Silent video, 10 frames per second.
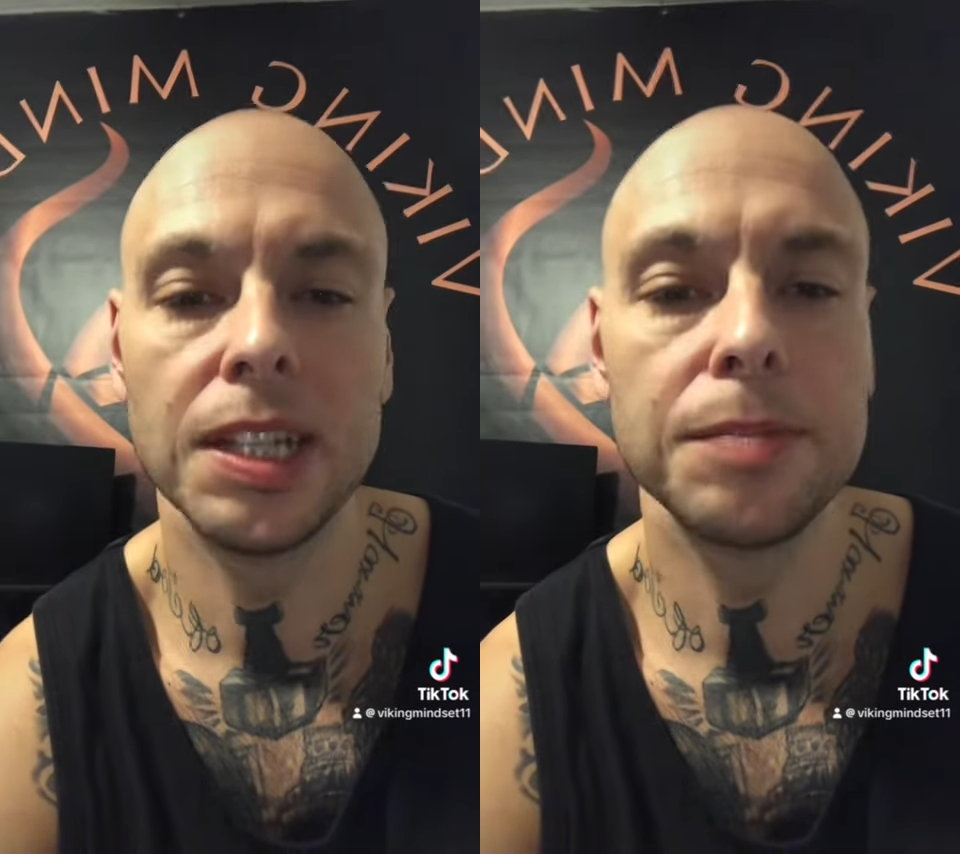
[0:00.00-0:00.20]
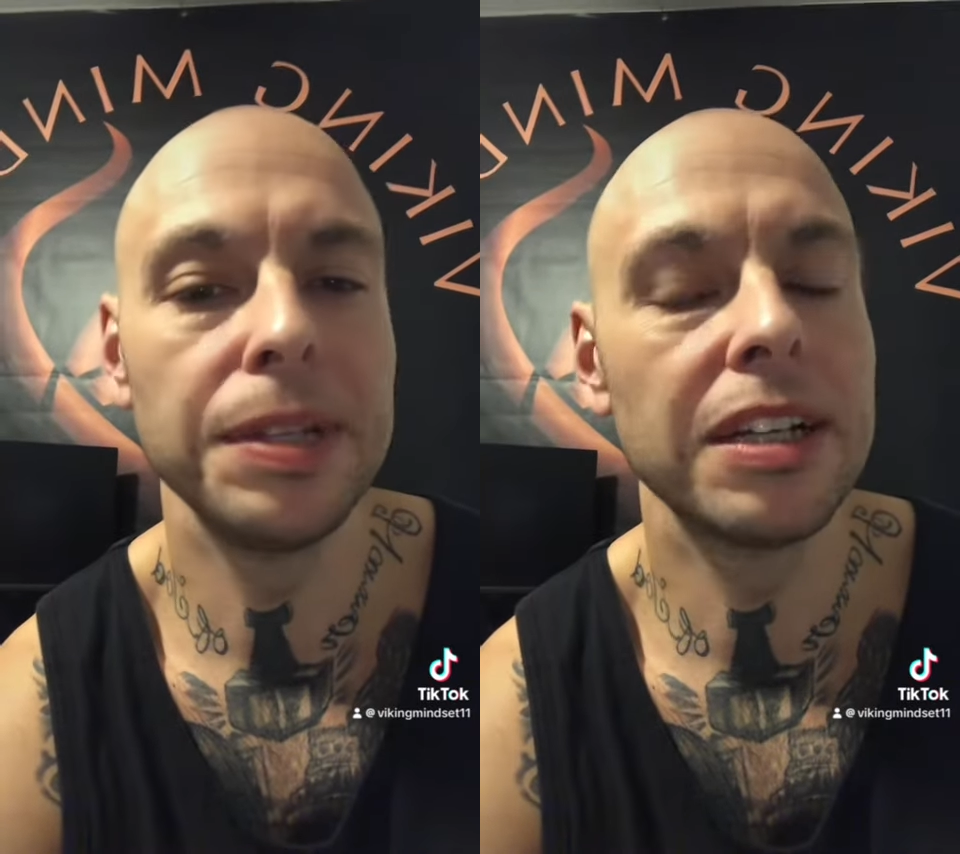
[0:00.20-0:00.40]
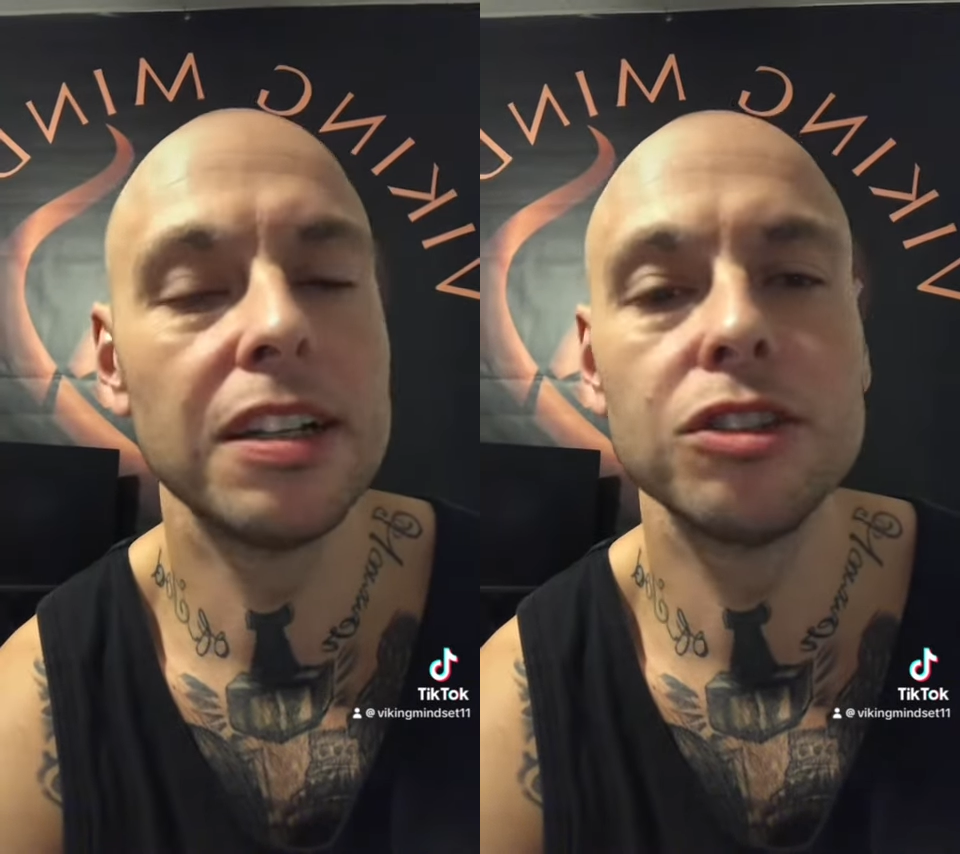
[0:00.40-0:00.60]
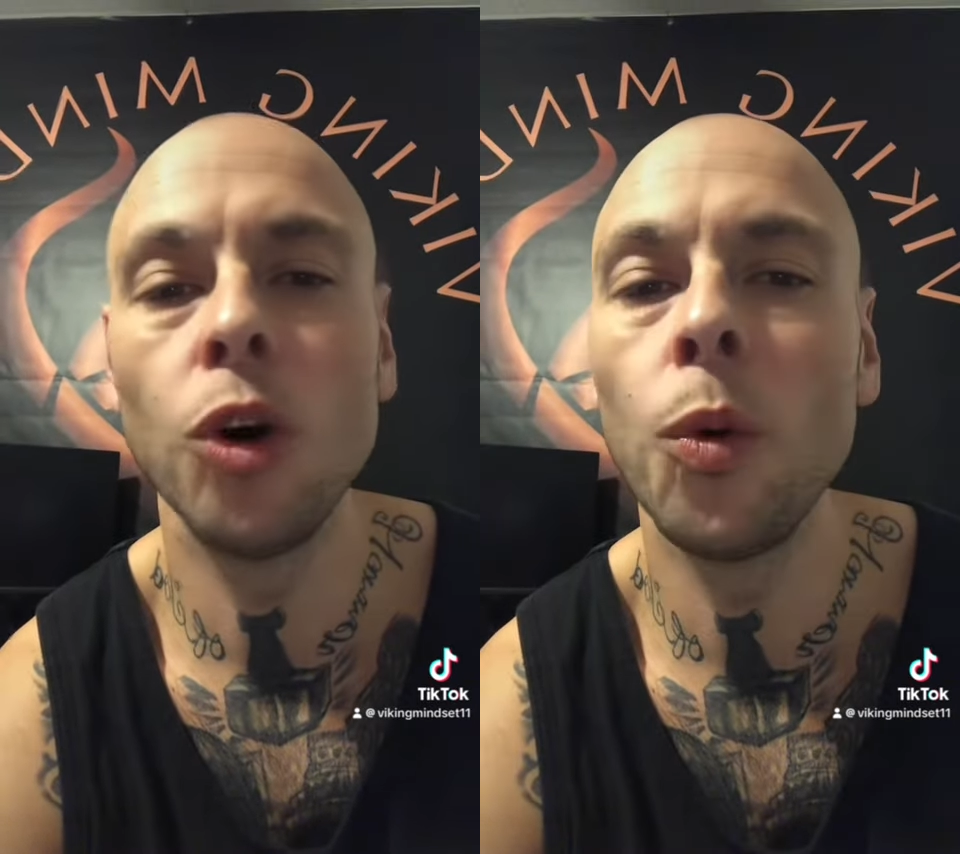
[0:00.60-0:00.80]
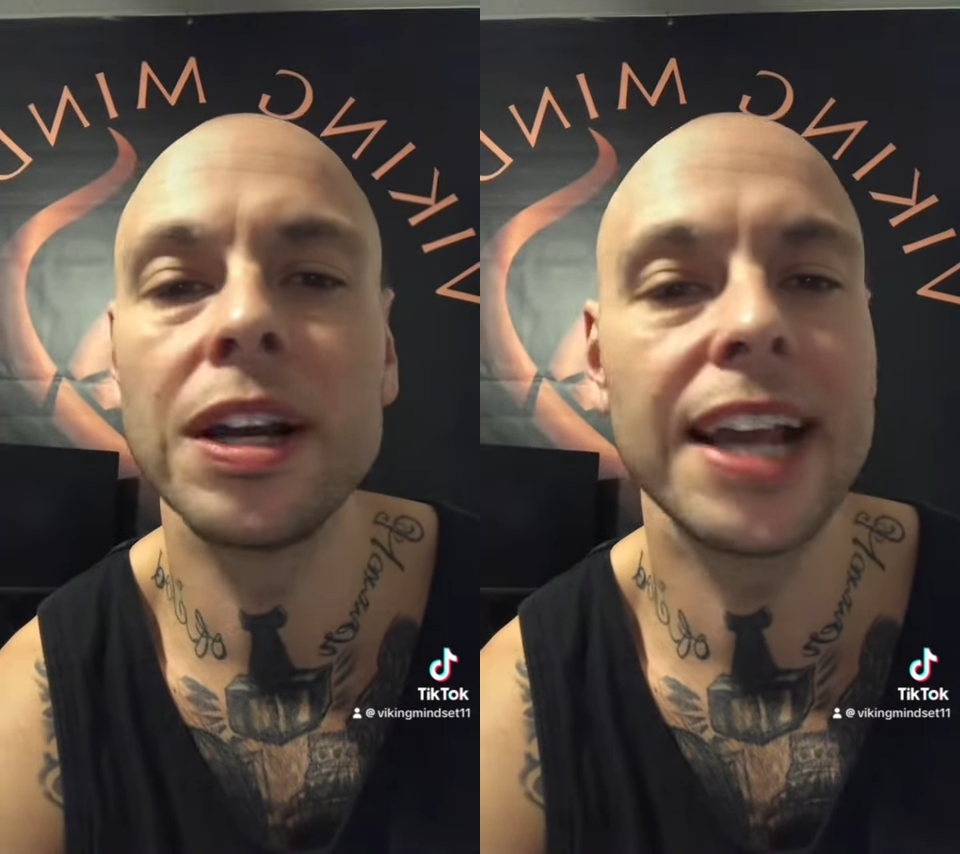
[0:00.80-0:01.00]
because no
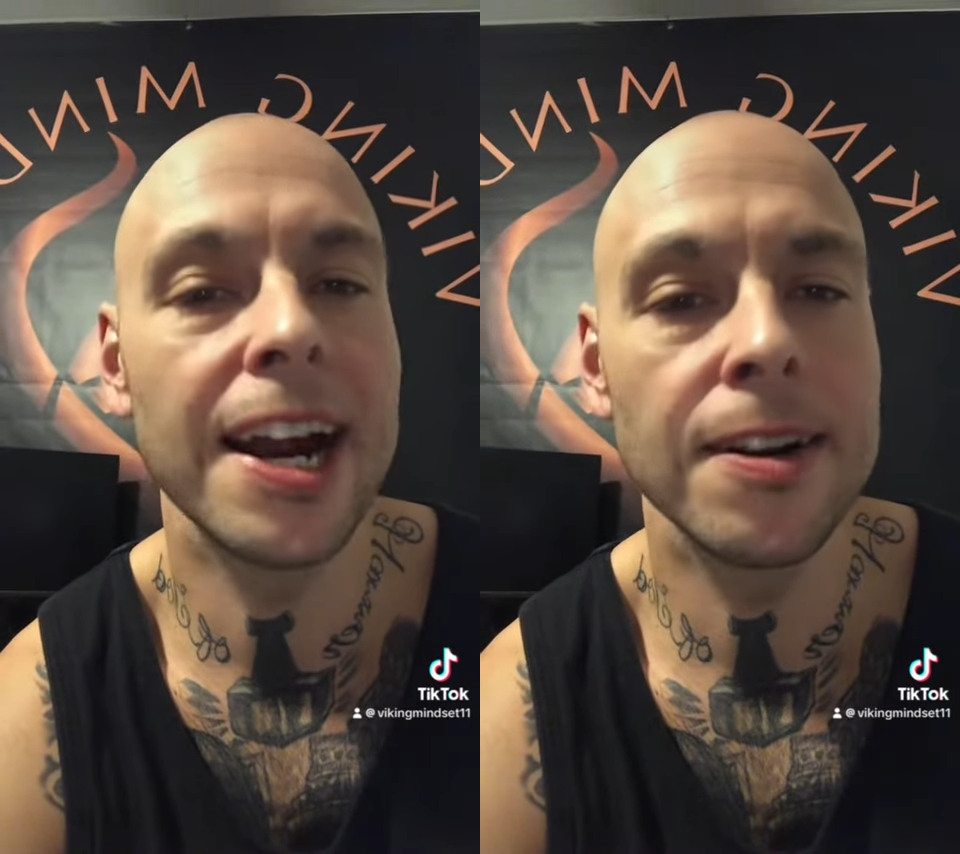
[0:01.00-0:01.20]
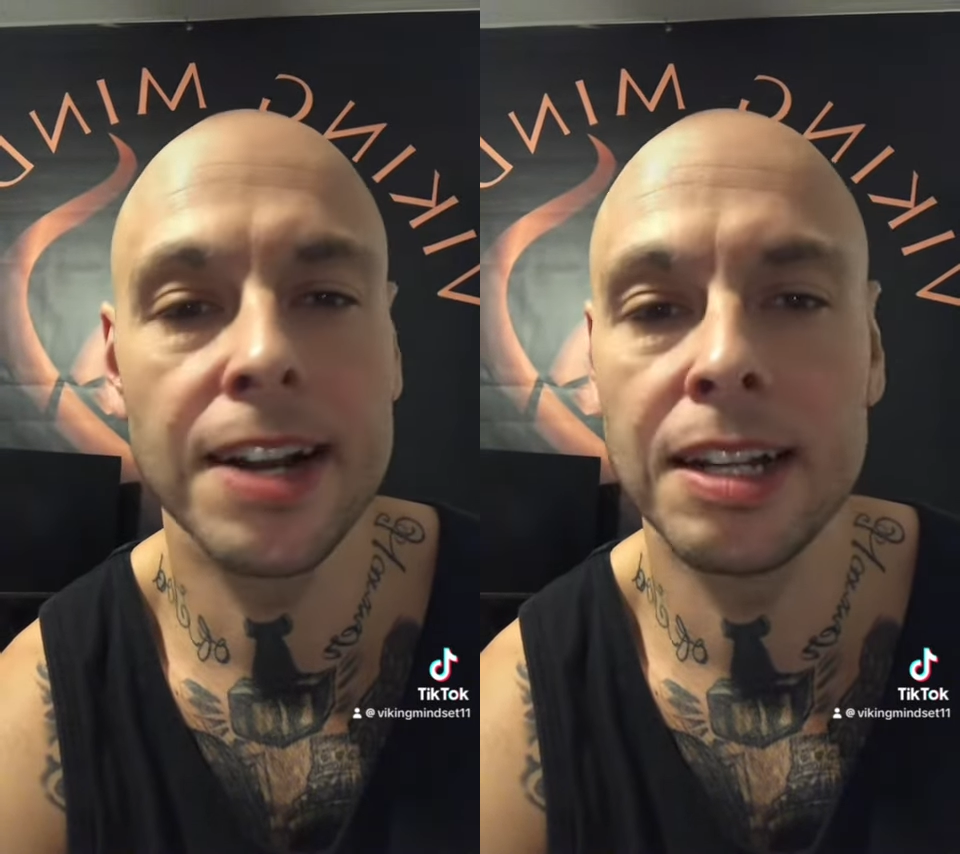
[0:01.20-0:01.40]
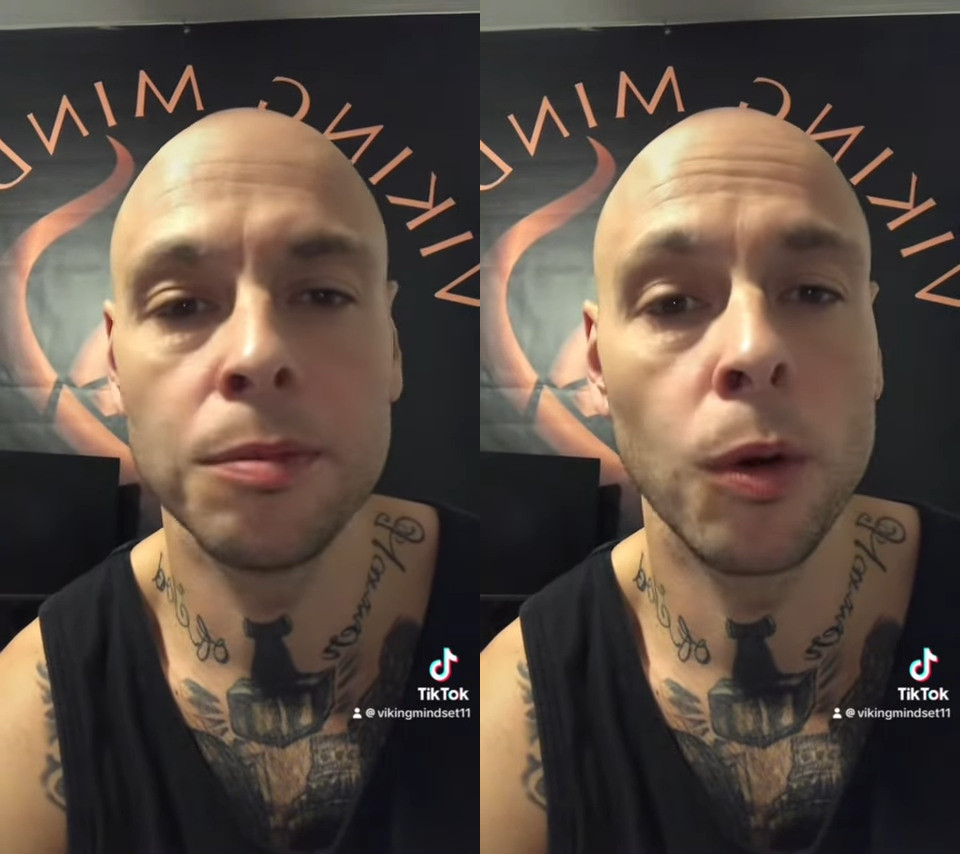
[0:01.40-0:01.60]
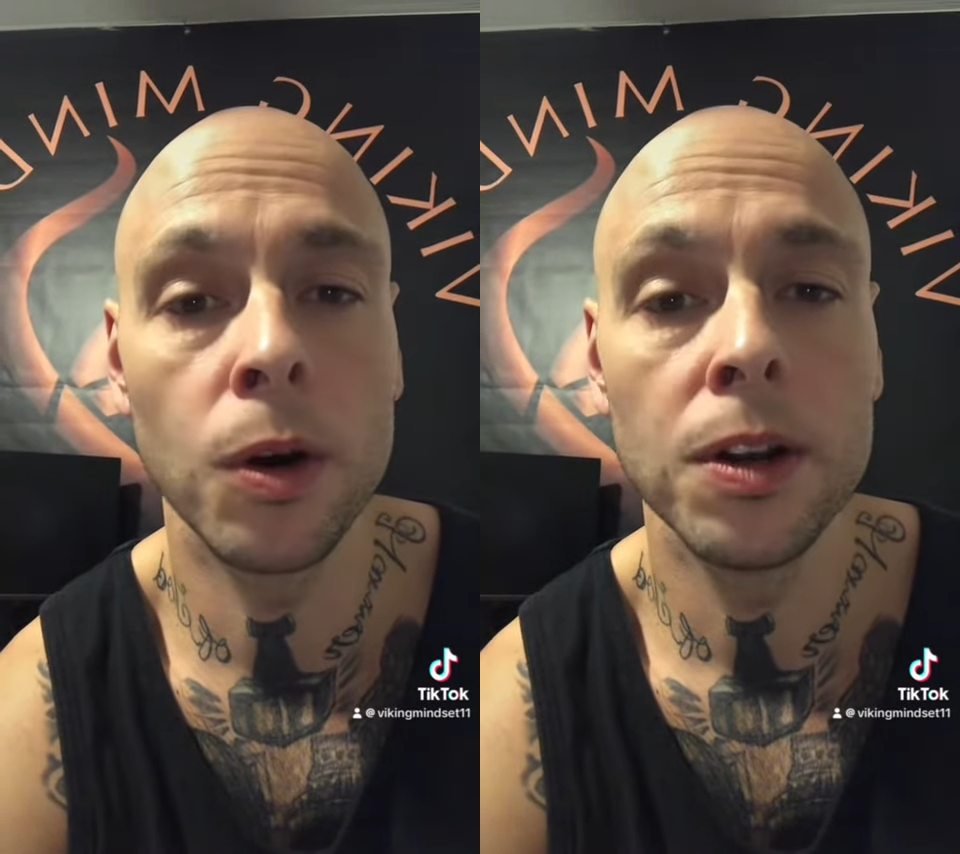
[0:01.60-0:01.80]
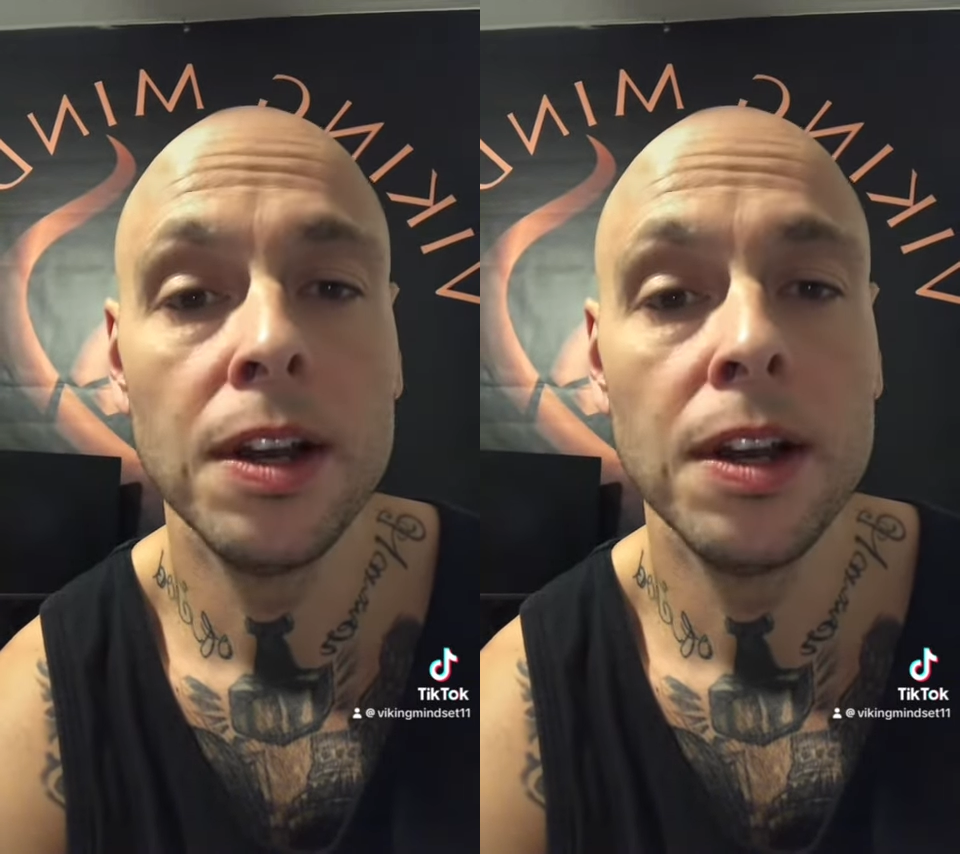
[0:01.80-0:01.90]
one cared anymore.